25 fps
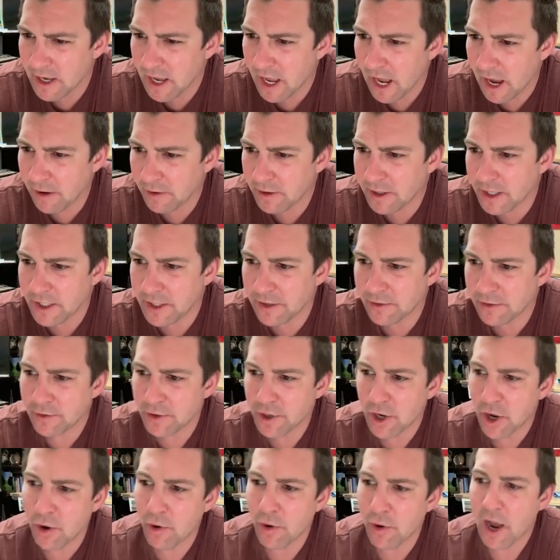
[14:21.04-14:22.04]
how can you
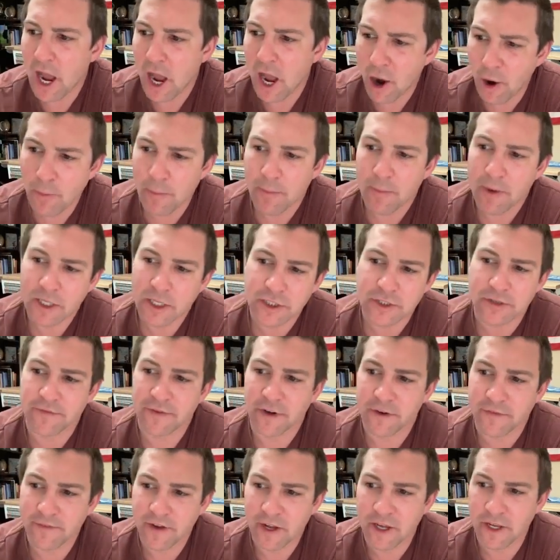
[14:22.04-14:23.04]
know how much of
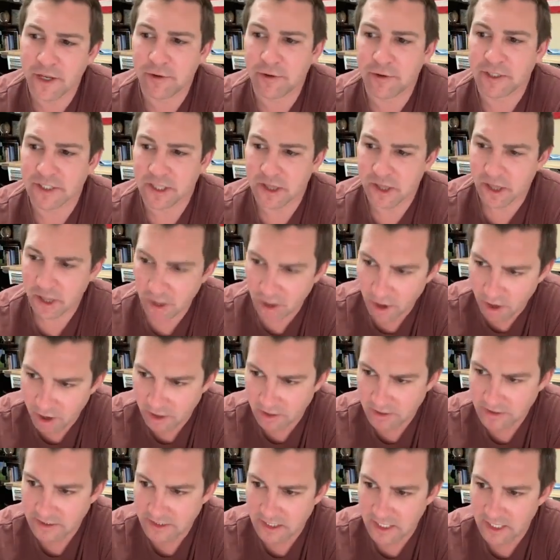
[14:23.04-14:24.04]
your value is
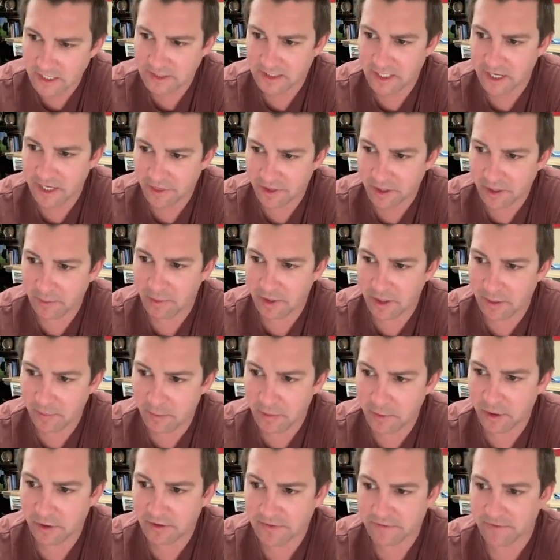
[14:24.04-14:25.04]
lost as the ethanol plant
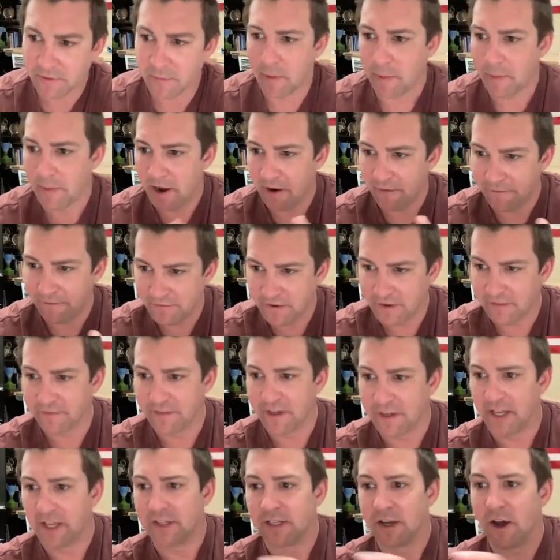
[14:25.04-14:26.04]
moves from about
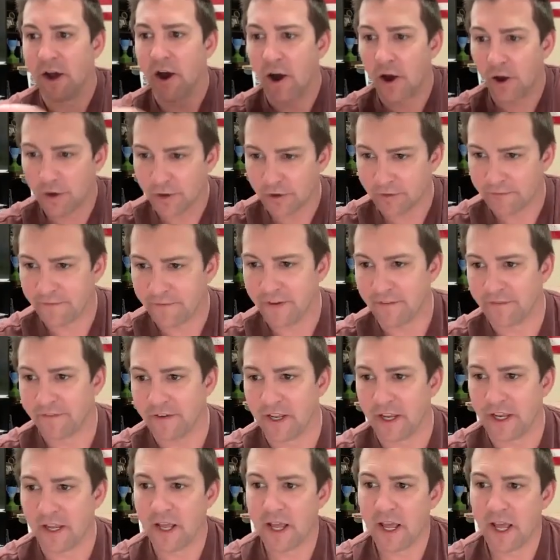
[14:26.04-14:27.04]
50 to under
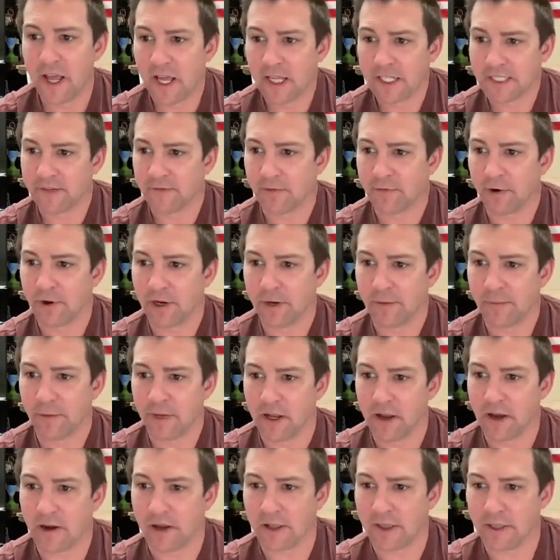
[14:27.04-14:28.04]
50? So everyone going to be
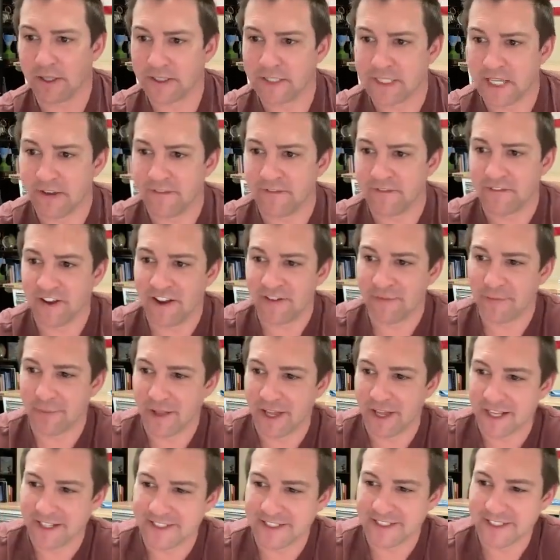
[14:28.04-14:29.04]
calling the same 5
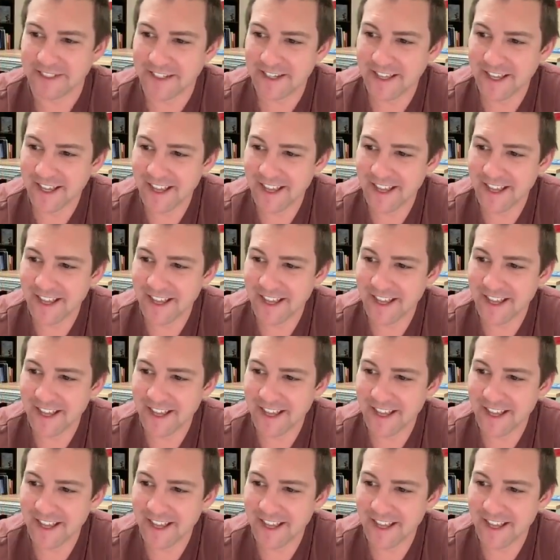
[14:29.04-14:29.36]
plants